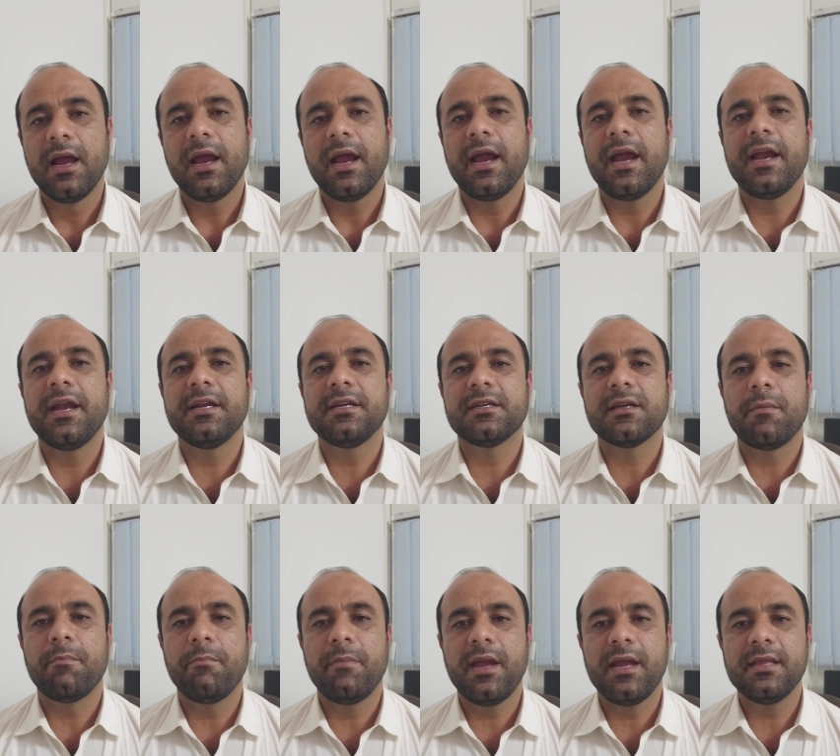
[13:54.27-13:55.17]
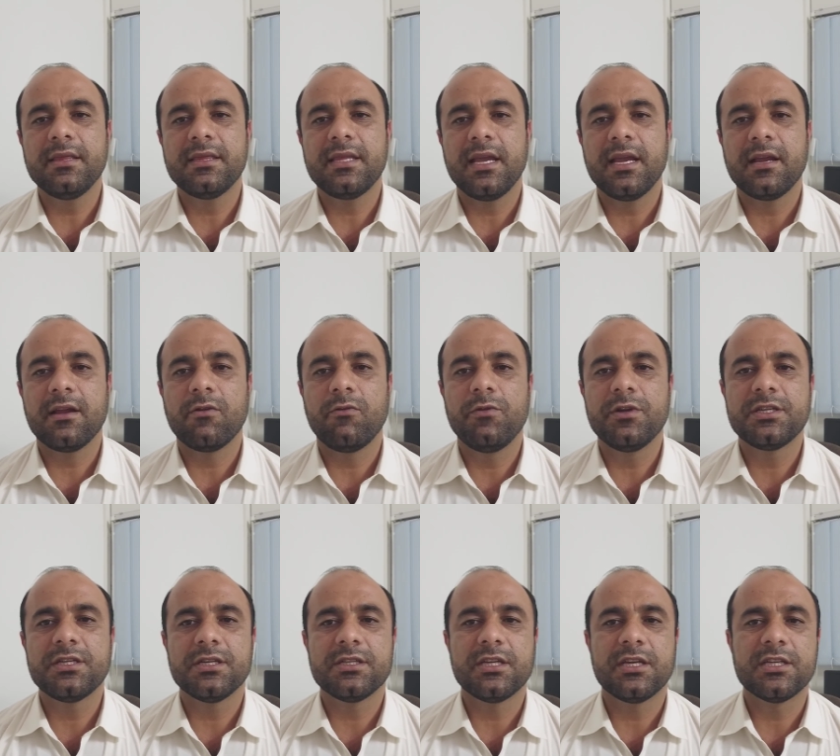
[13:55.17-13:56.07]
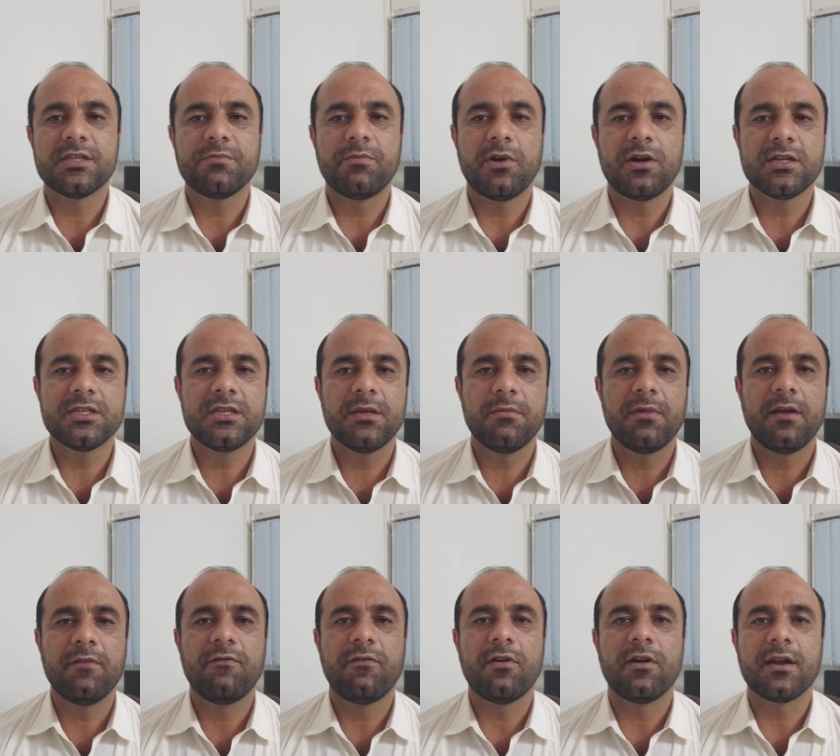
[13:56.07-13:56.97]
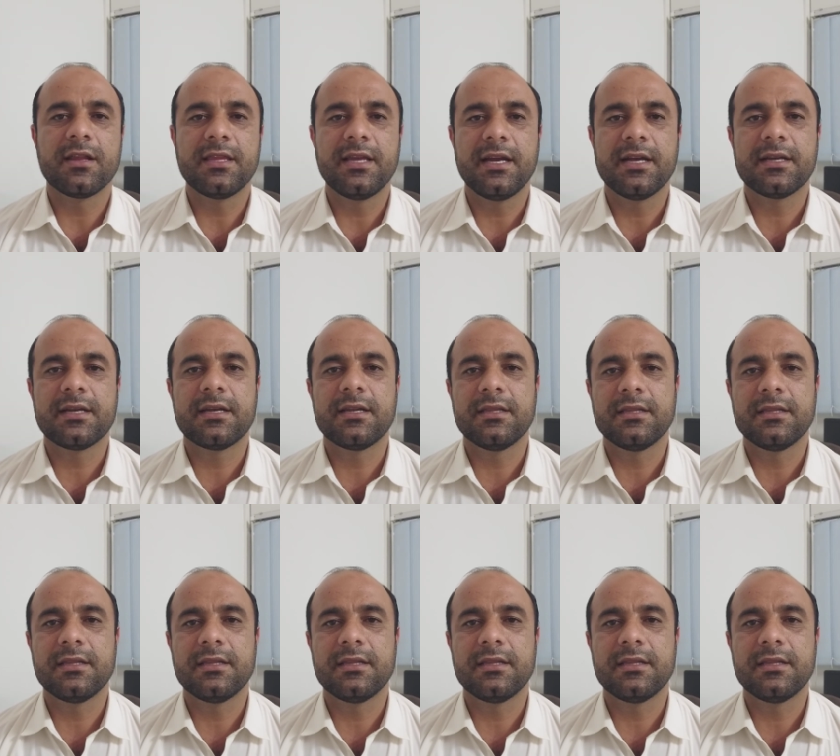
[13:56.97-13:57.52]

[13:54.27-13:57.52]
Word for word: And main thing which is responsible for that,